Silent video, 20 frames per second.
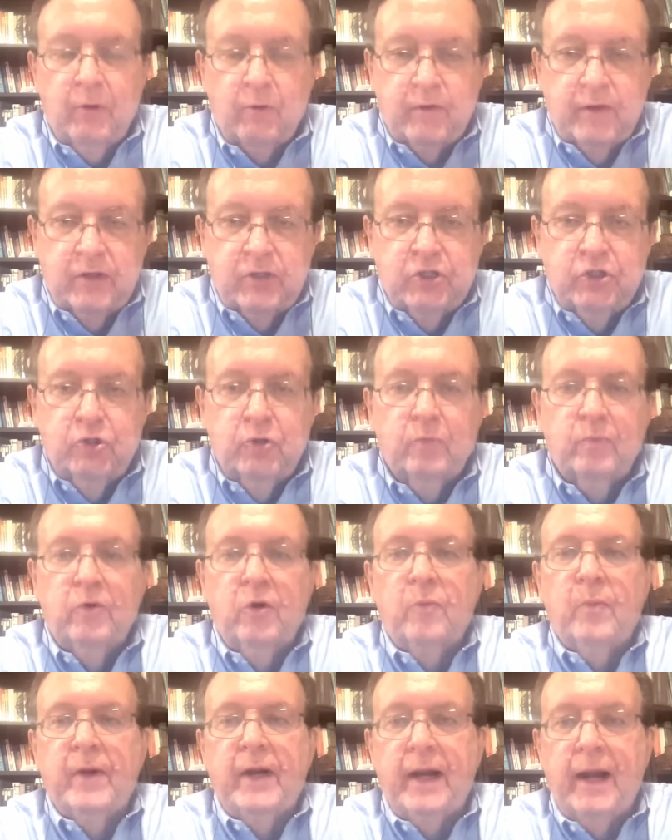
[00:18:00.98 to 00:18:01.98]
the student
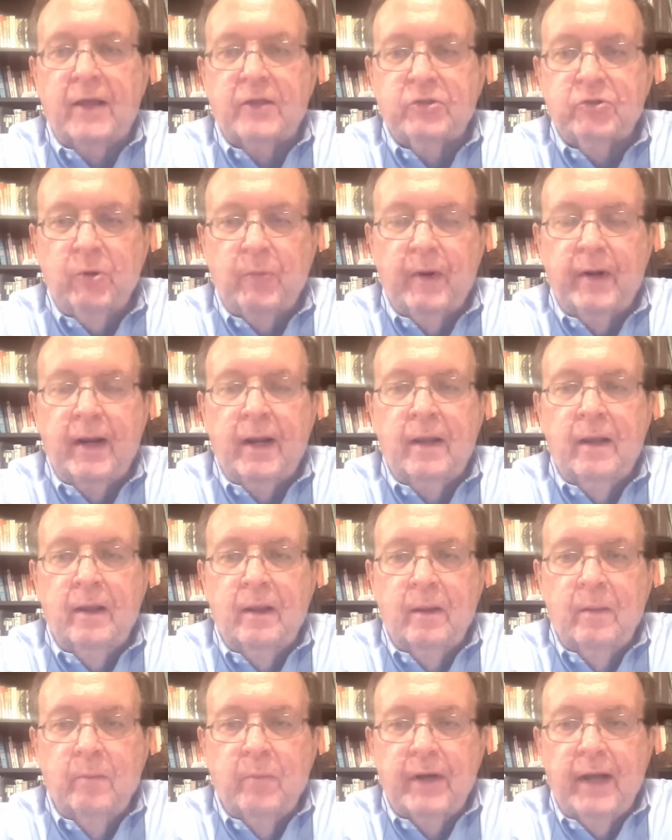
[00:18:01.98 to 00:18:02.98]
movement and elsewhere, but
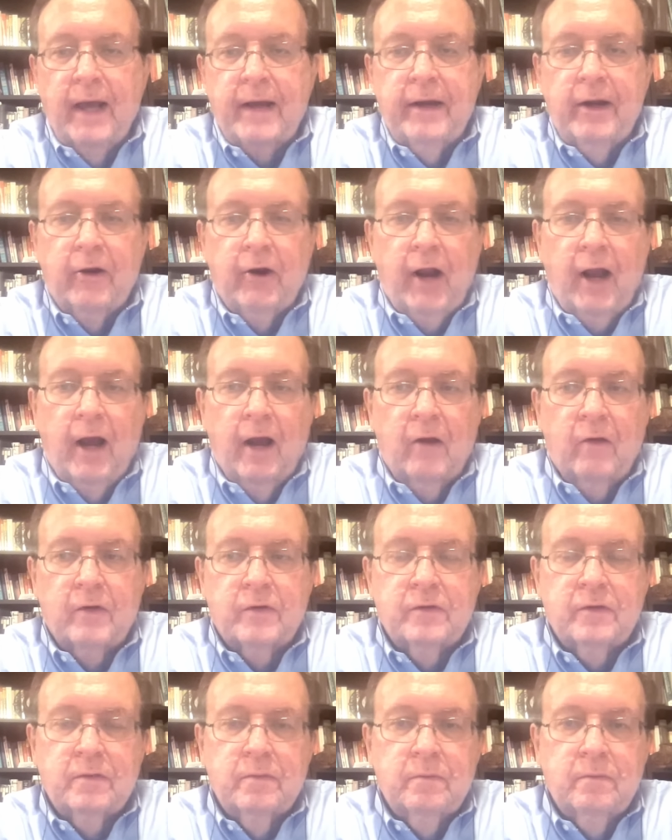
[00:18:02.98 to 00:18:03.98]
but not in our
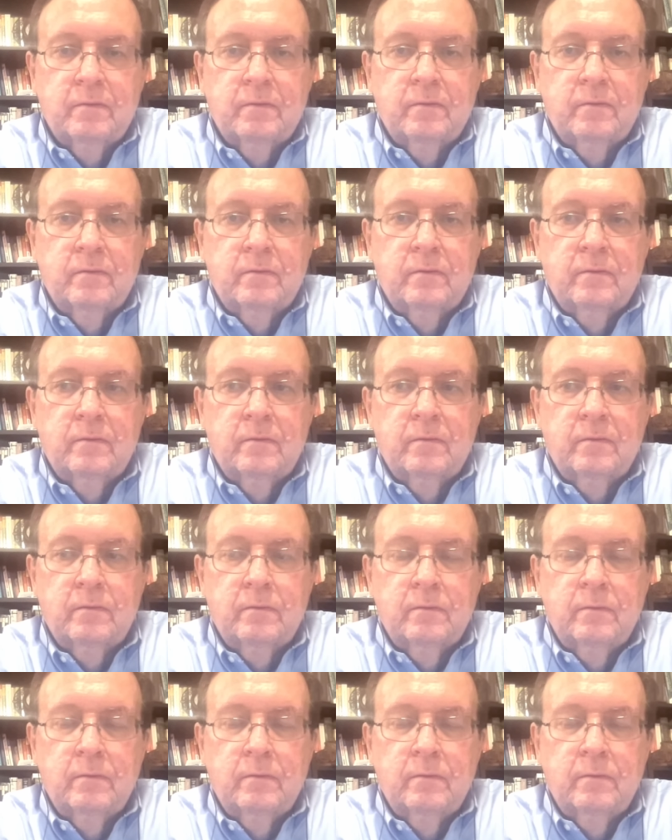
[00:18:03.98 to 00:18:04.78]
Congress. Yeah, it's a